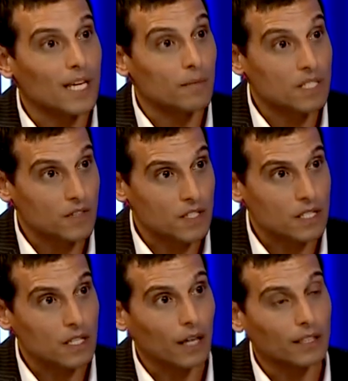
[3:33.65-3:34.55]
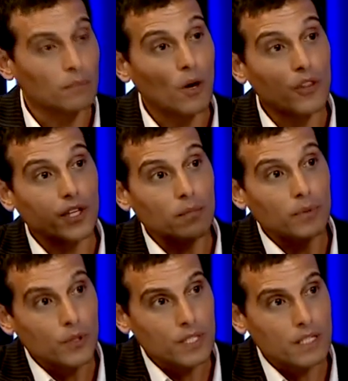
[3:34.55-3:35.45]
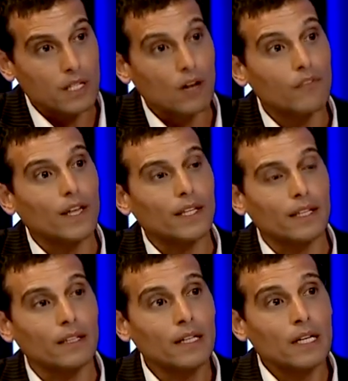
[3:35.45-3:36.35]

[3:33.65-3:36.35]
segments of society, mm -hmm. both the abuse itself and then